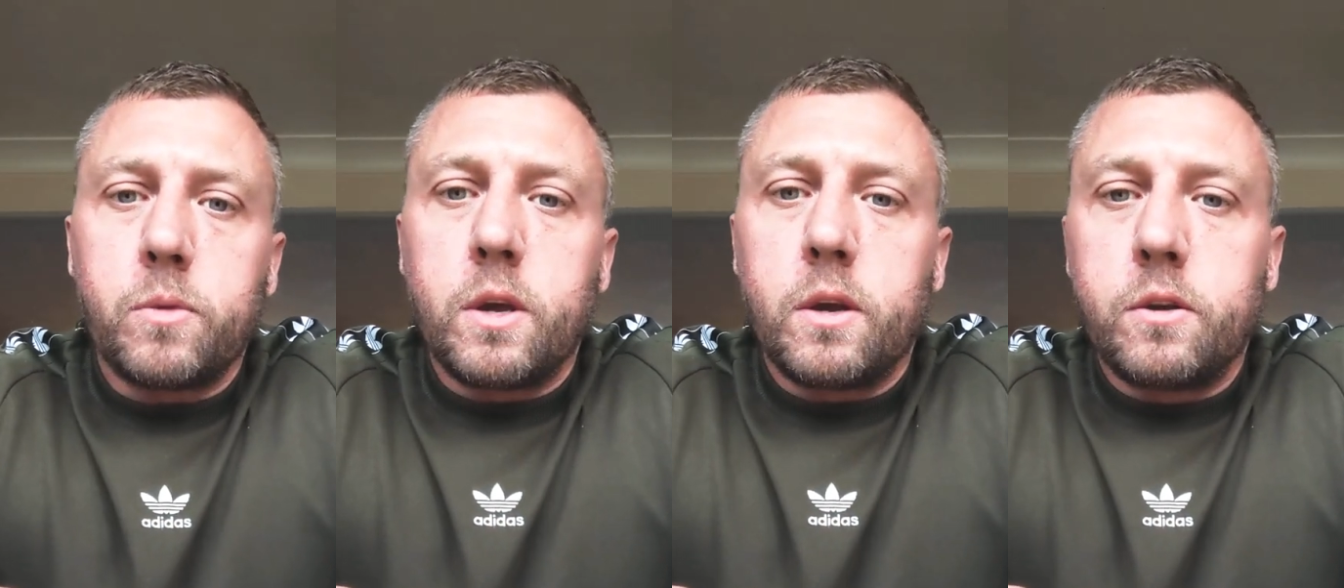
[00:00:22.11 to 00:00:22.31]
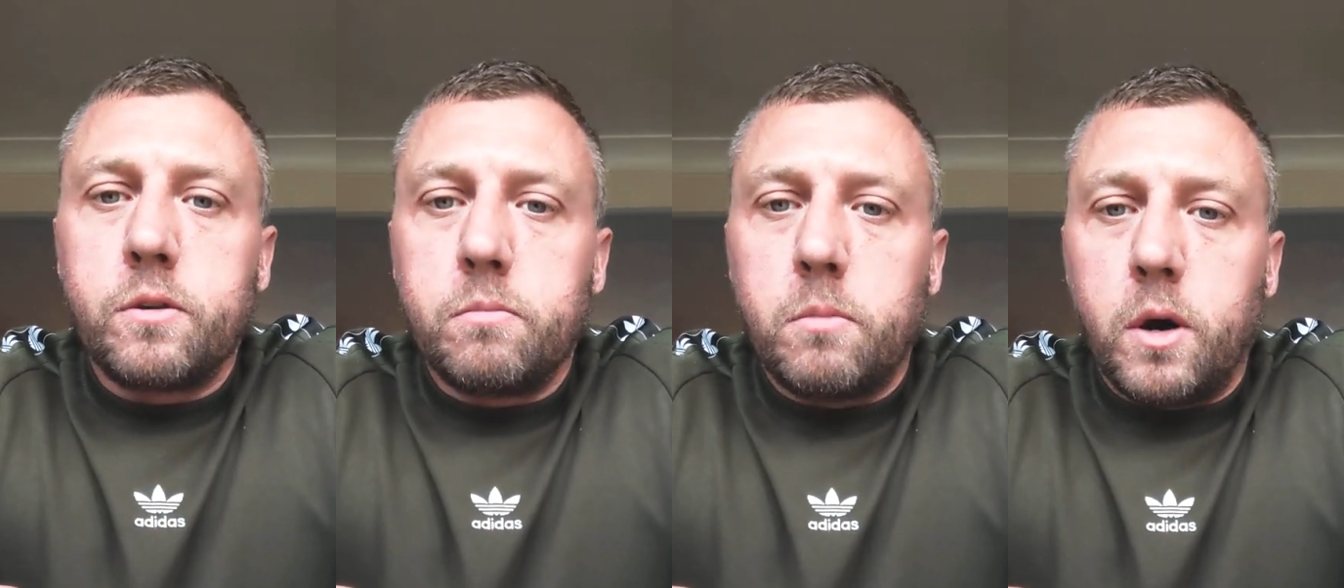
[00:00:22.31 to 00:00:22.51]

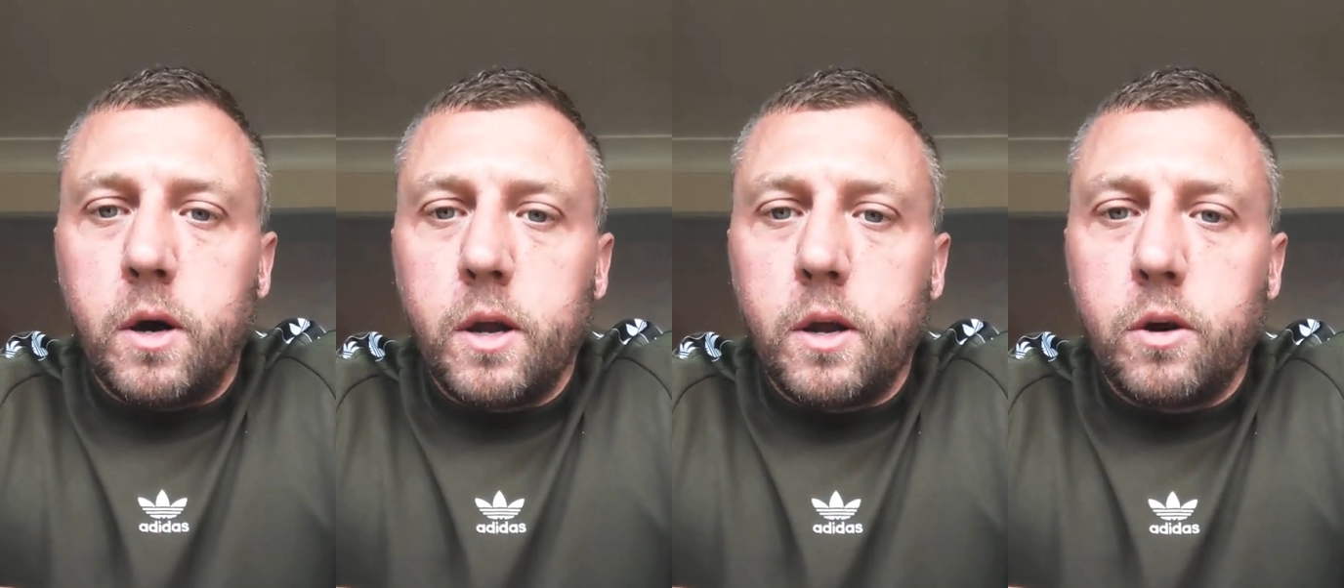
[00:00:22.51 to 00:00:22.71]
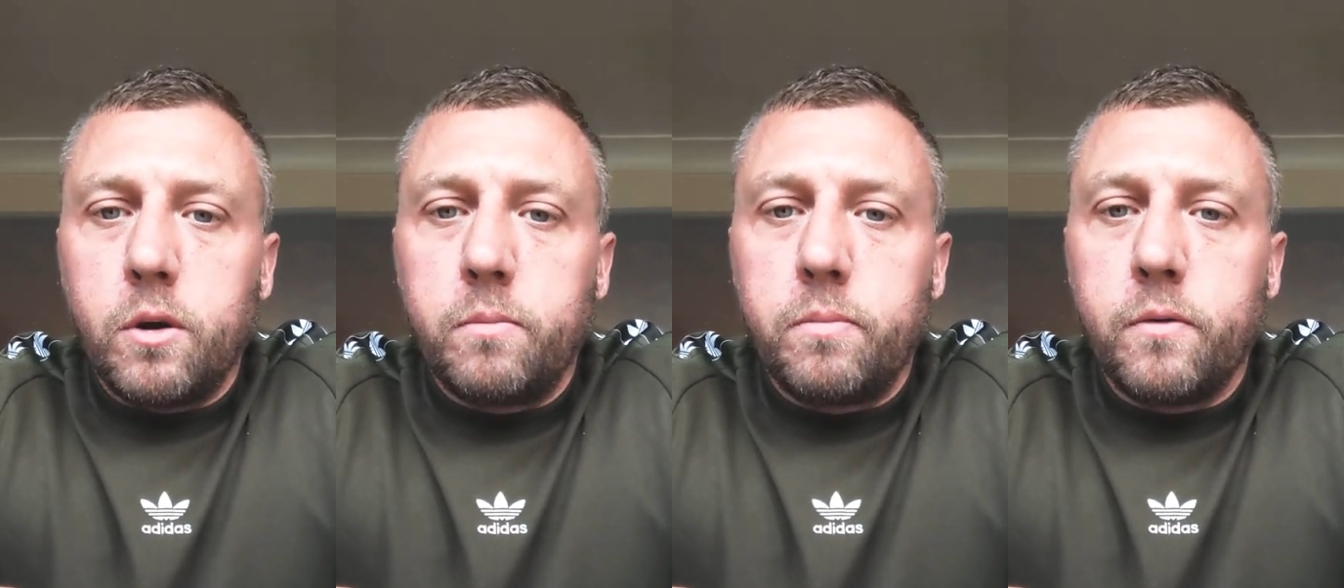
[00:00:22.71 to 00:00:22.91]
This
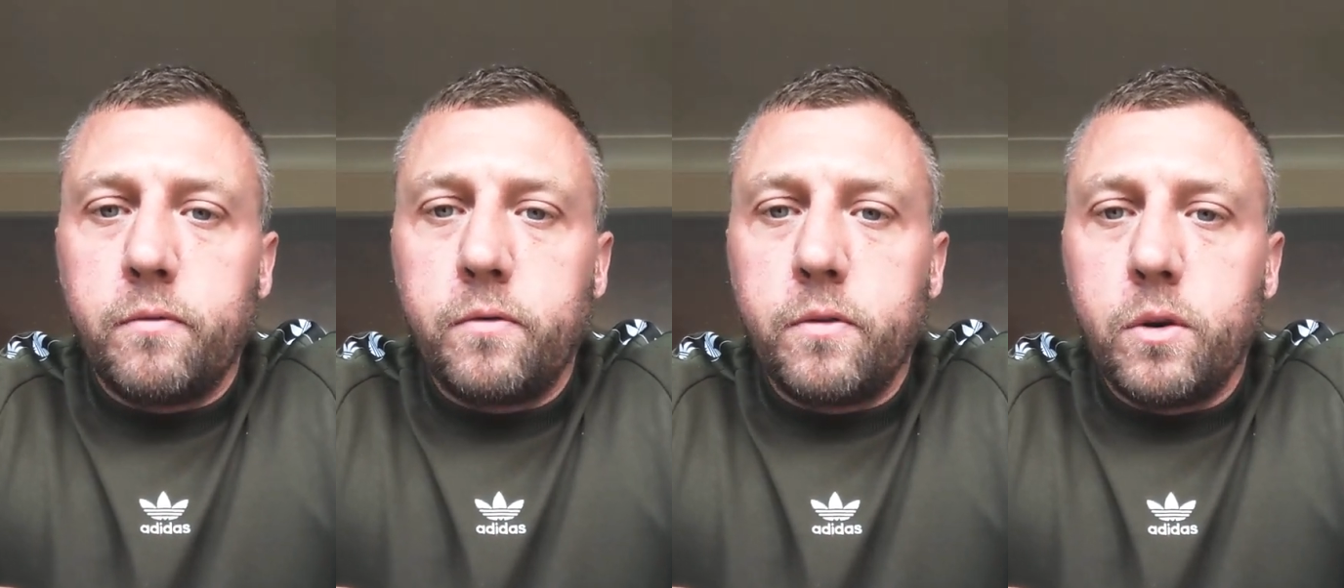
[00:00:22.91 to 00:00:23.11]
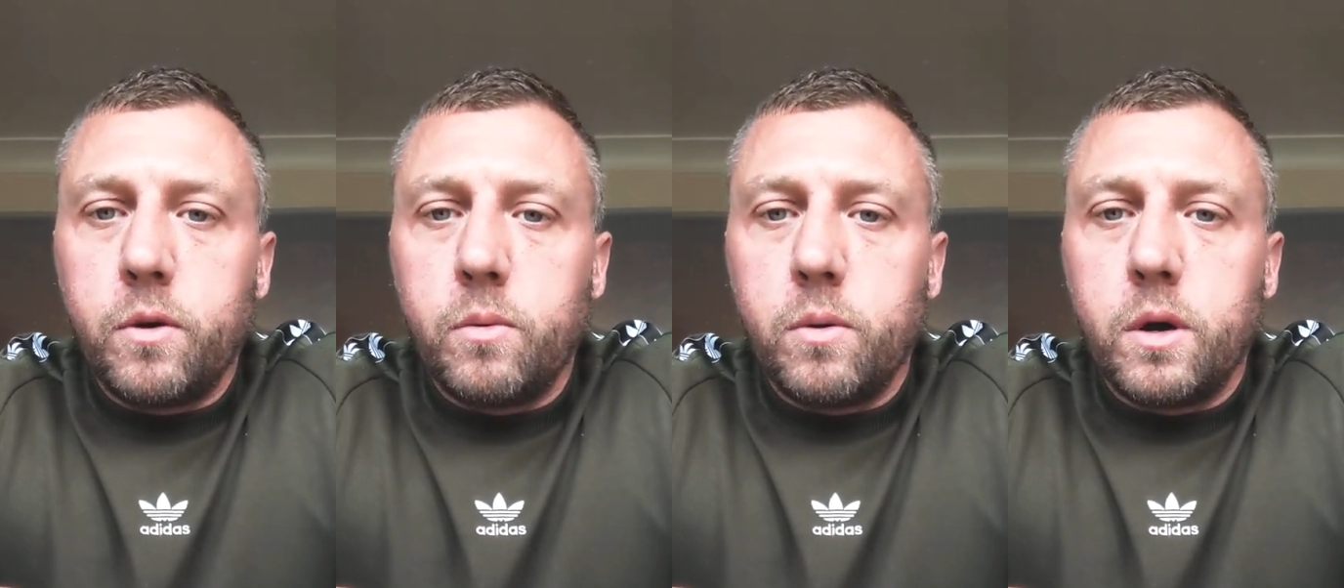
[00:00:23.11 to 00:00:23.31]
might help a
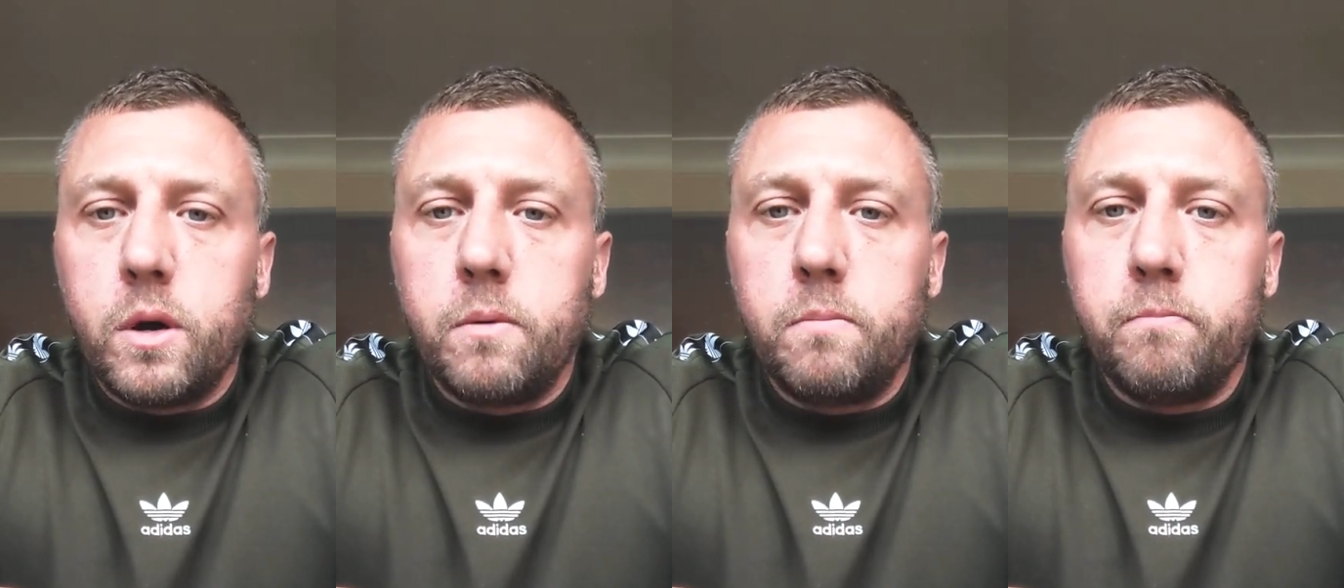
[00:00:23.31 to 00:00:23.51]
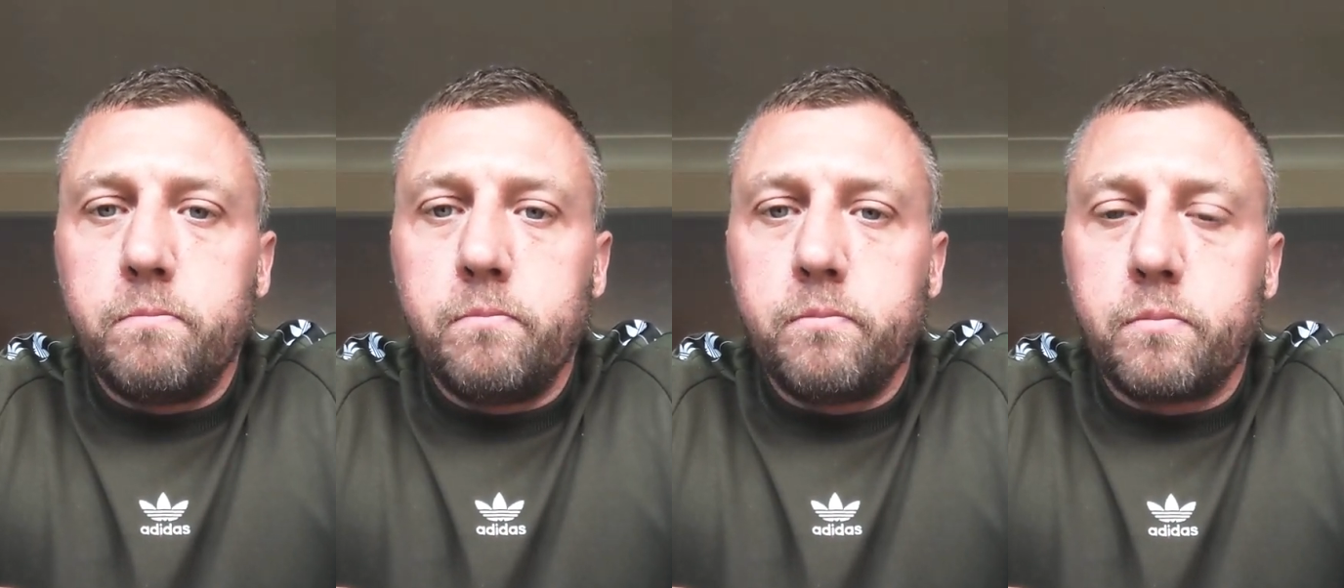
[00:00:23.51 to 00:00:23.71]
few,
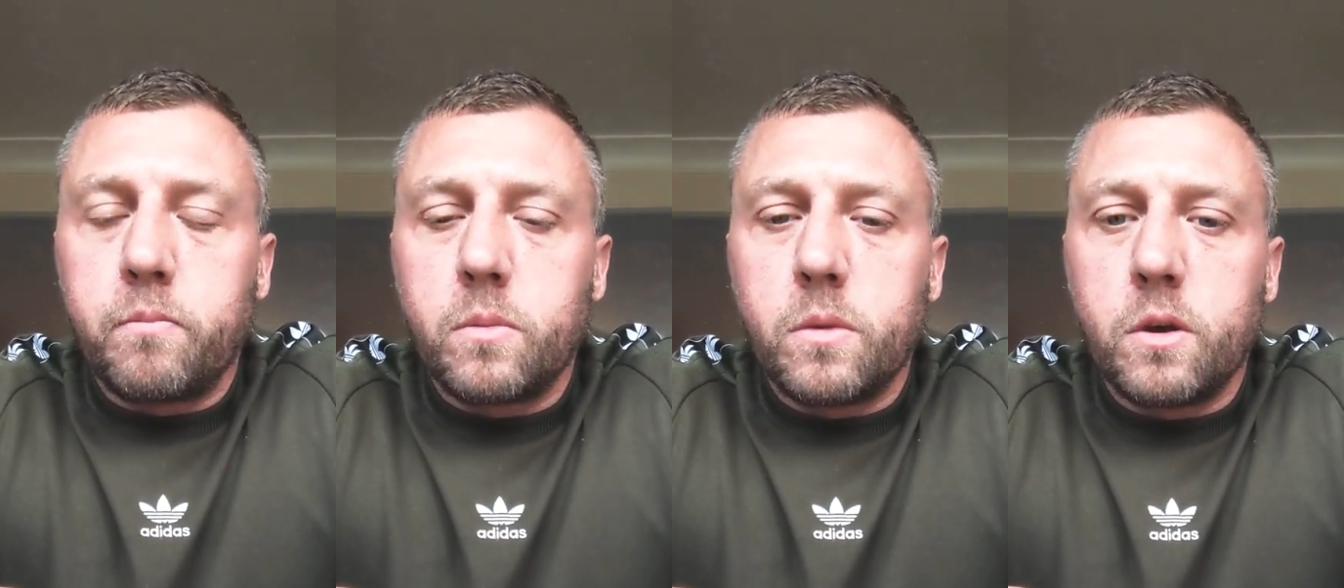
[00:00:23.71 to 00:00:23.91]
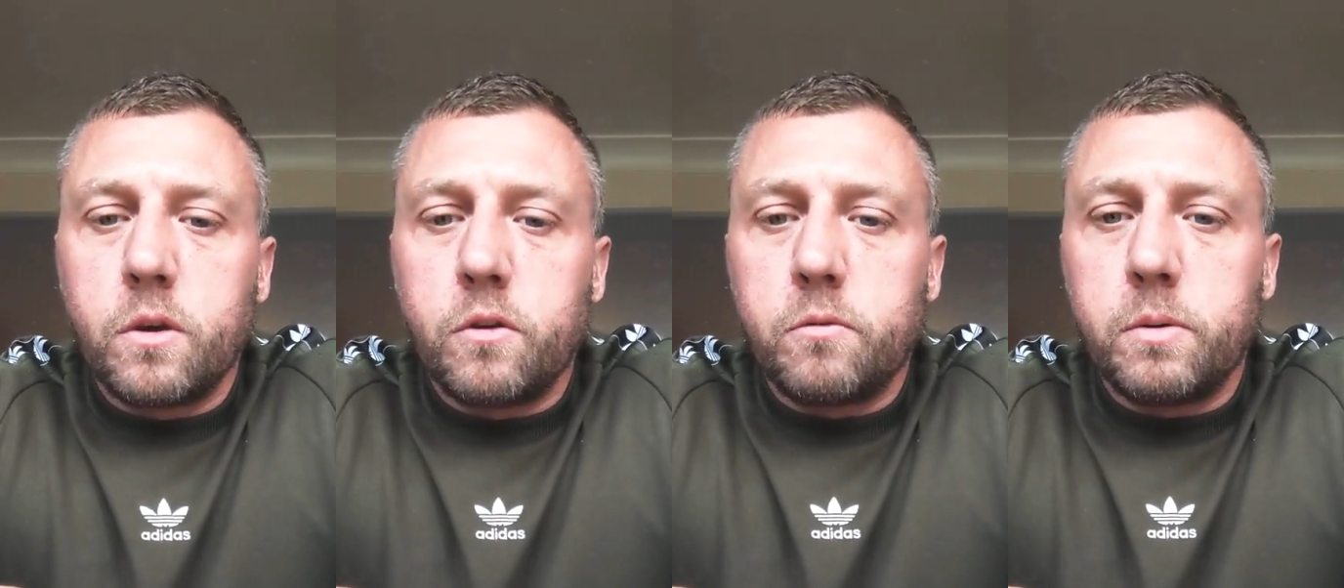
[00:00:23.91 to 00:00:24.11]

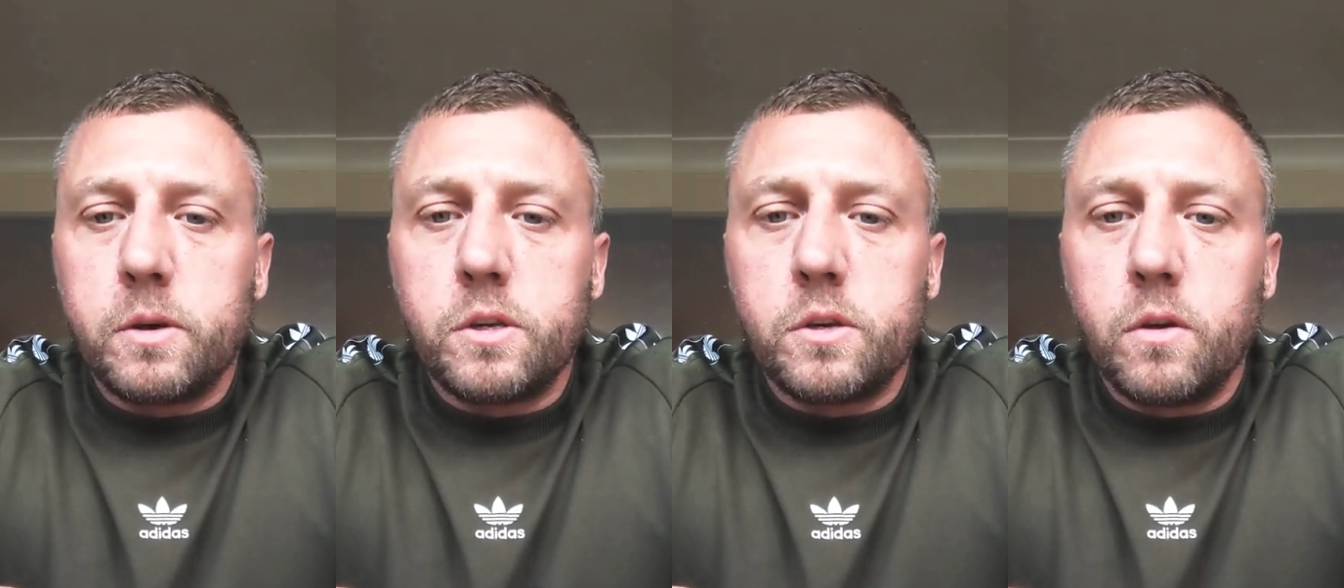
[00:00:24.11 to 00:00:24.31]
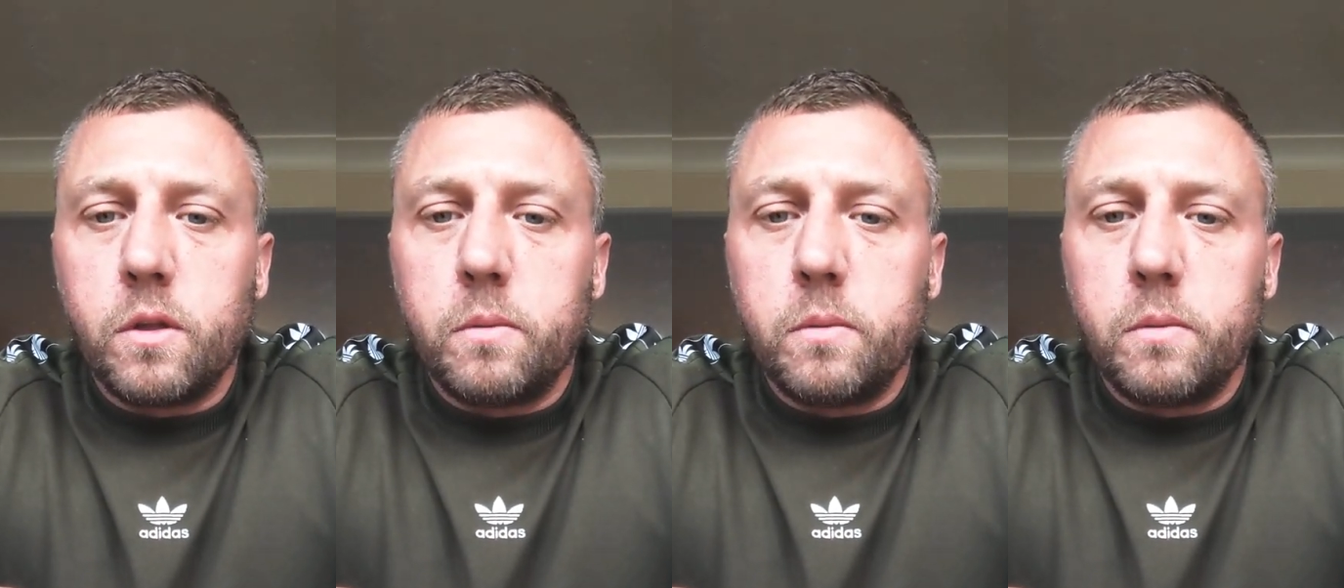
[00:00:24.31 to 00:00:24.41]
especially